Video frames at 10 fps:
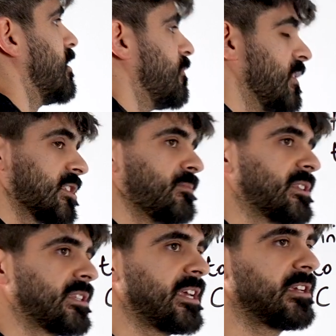Now the first
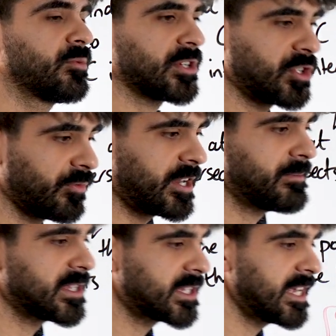mistake, well it's not really
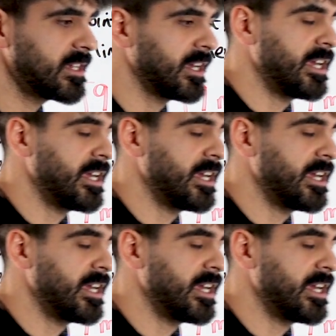a mistake